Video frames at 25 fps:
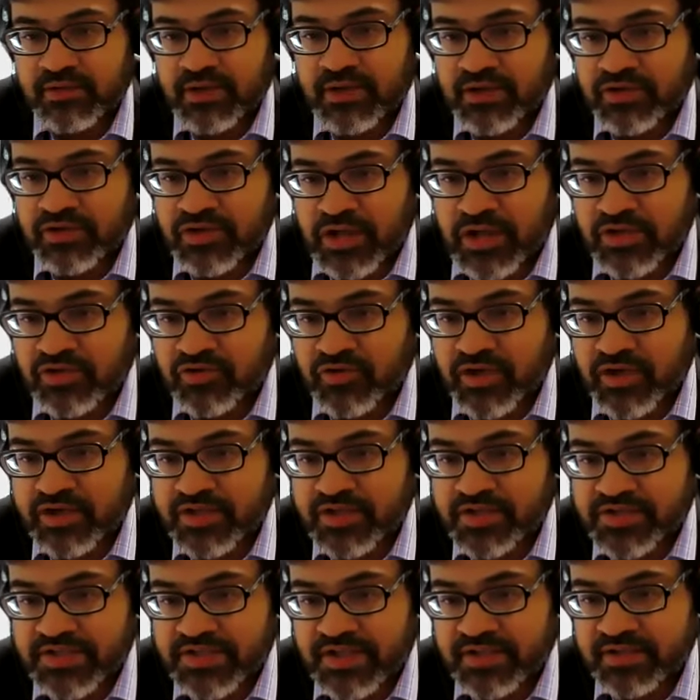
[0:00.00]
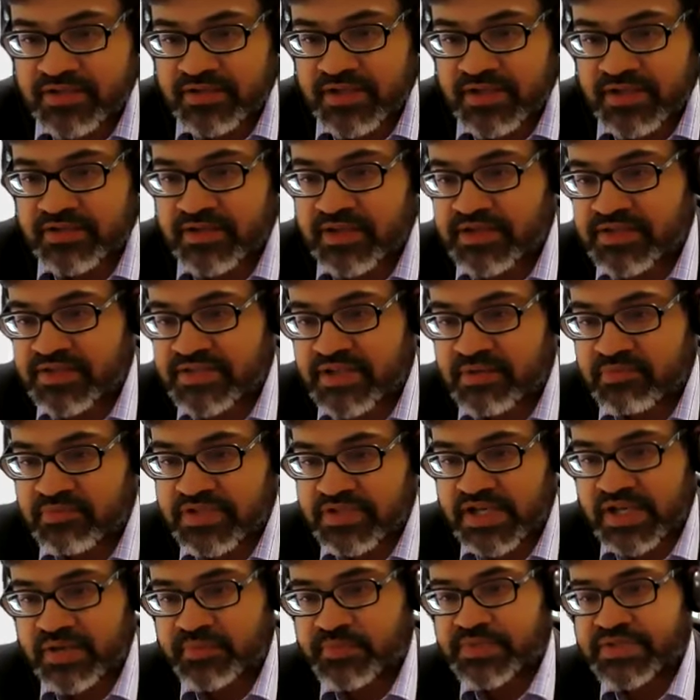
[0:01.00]
and to understand that
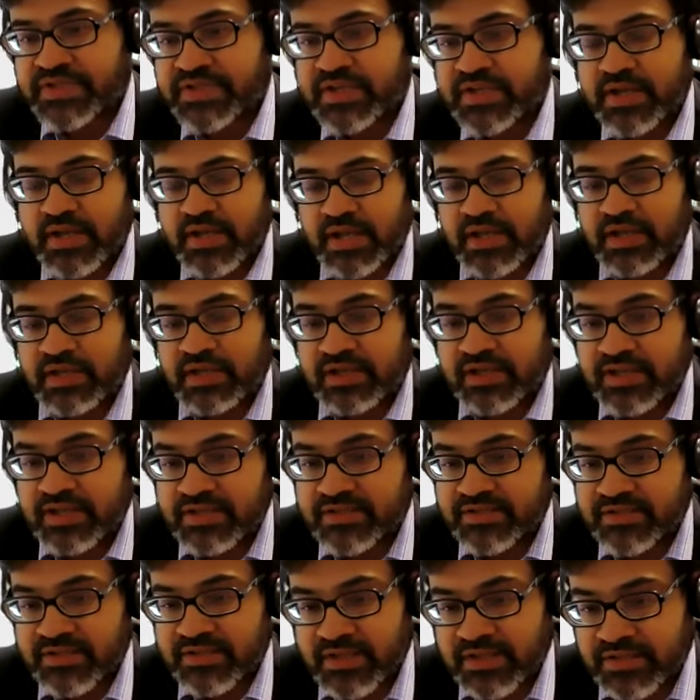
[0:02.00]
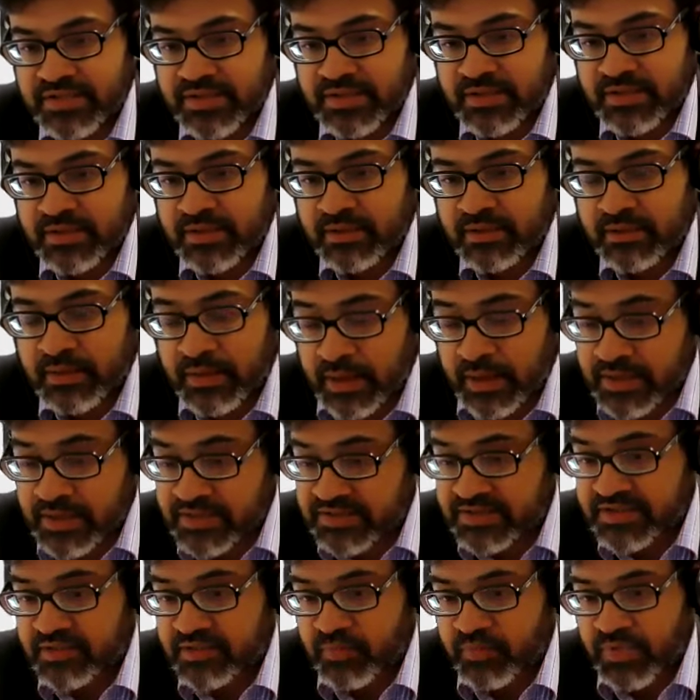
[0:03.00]
sometimes it leads
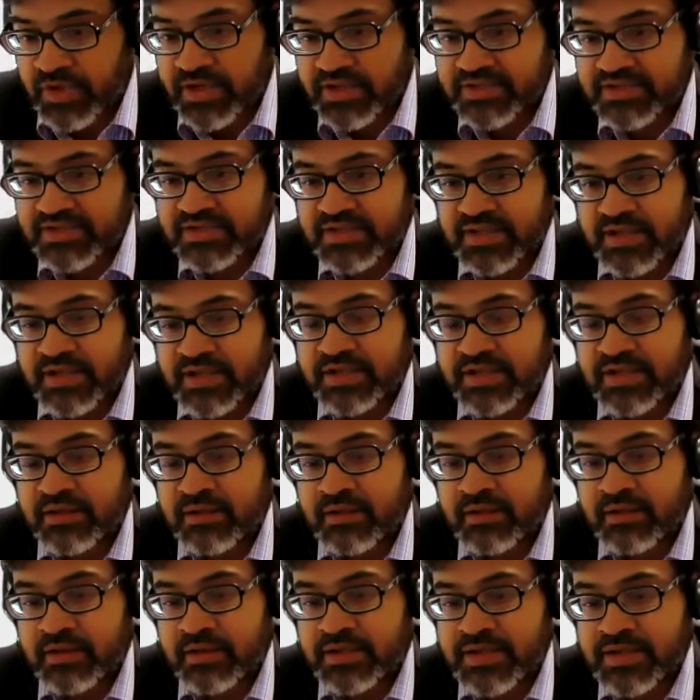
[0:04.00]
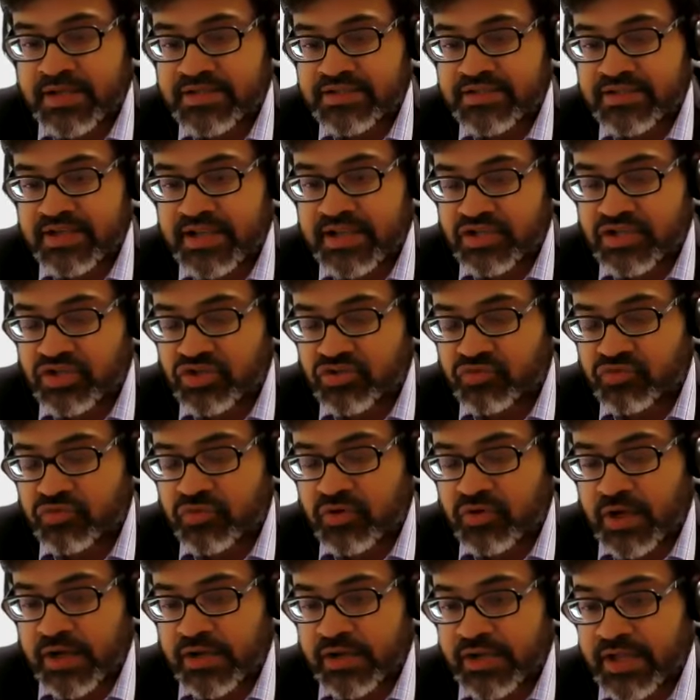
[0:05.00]
as in the past it has led
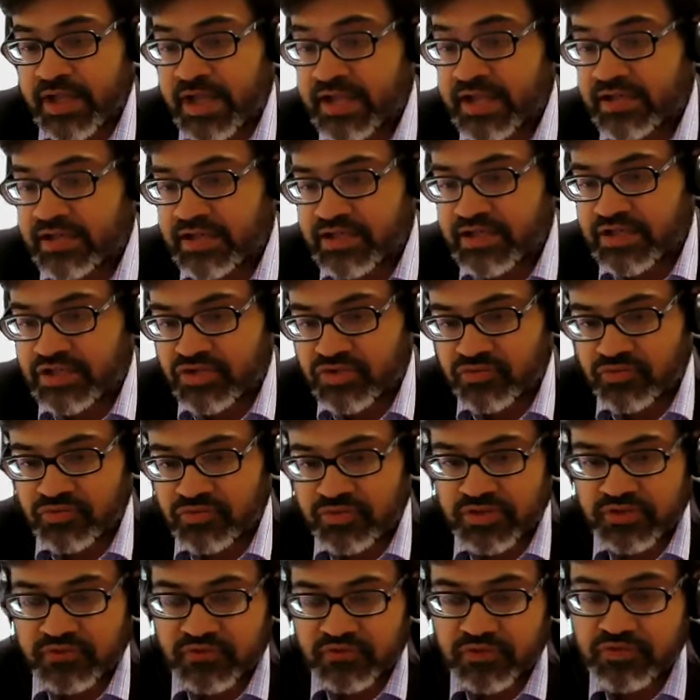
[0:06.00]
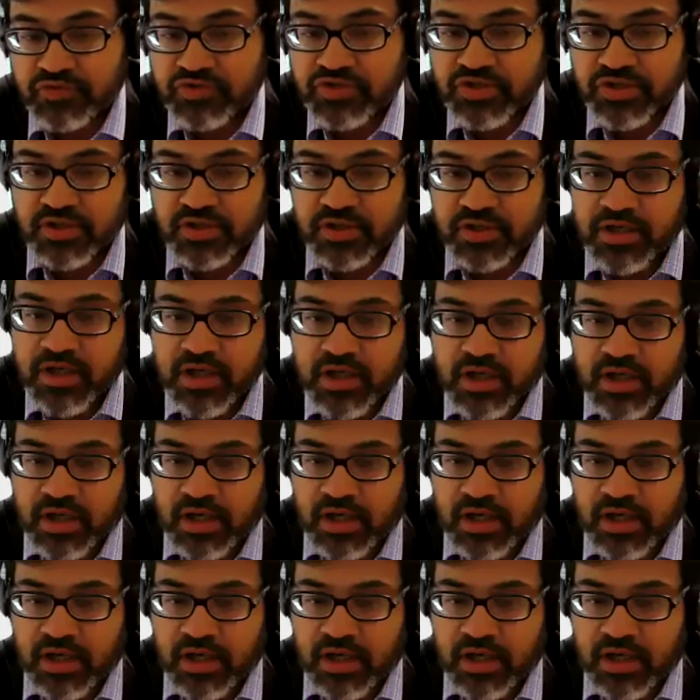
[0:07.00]
to and can lead to in the future